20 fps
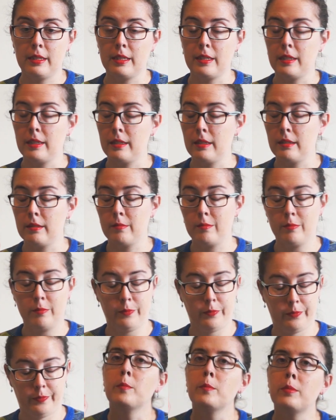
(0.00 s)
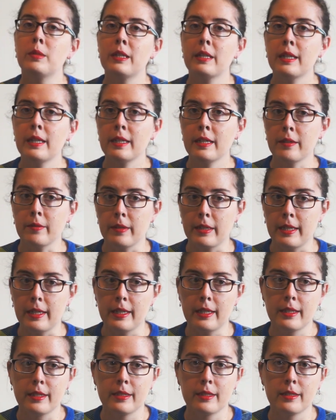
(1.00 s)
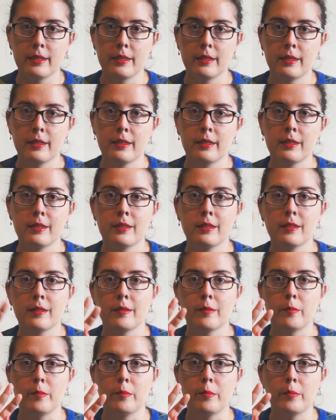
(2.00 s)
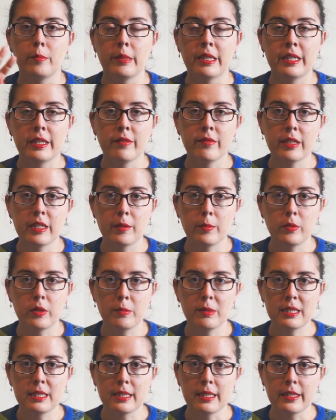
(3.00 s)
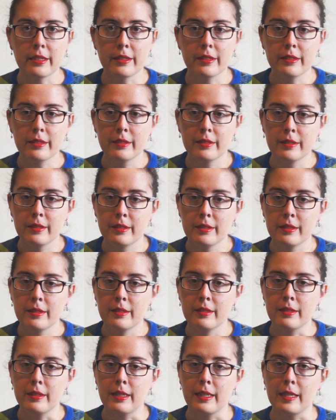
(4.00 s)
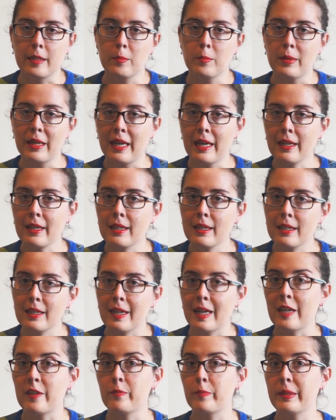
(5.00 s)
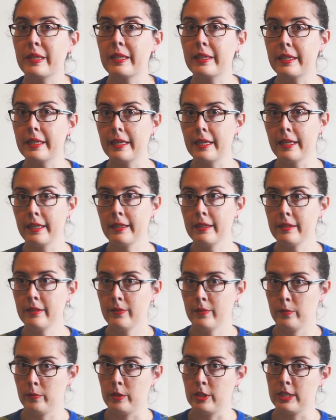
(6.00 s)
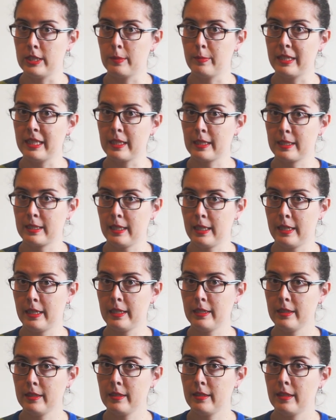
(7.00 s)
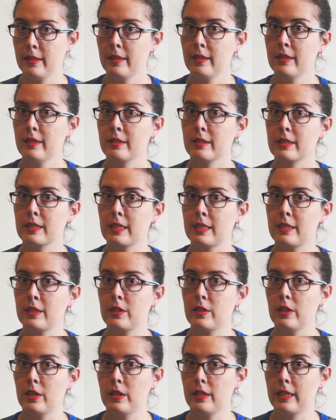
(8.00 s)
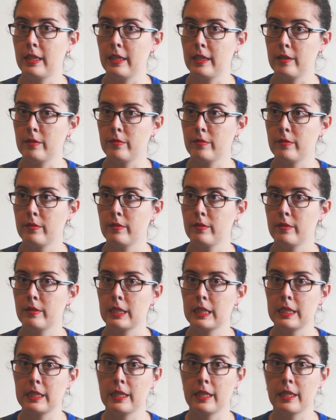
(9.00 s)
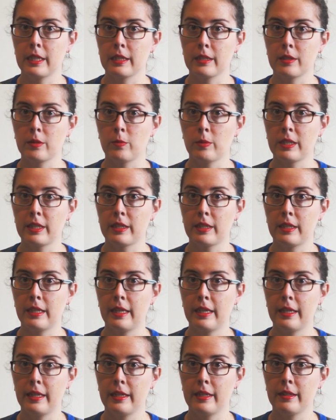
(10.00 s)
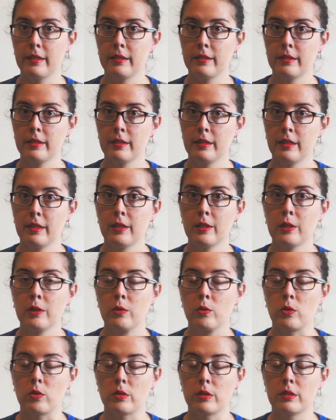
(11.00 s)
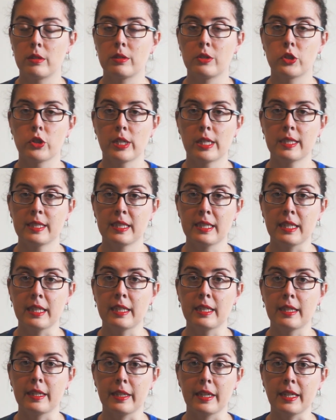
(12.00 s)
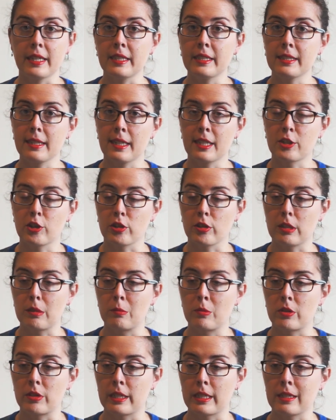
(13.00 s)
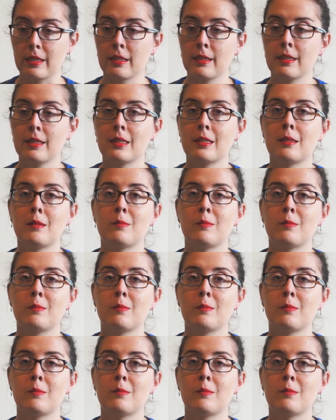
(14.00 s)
But anyway, many vet appointments later, I am back. I've been knitting, which has been exciting. I did not have the knitting the one day, or should I say night/early morning,